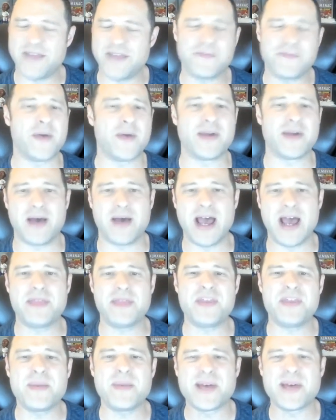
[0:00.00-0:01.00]
I forget when.
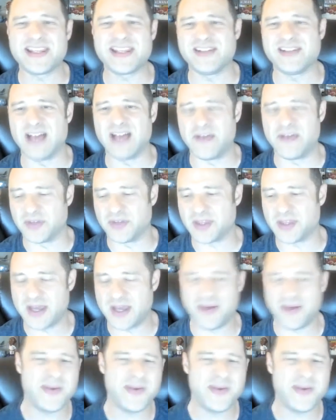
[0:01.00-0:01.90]
I think I'm on the 11th.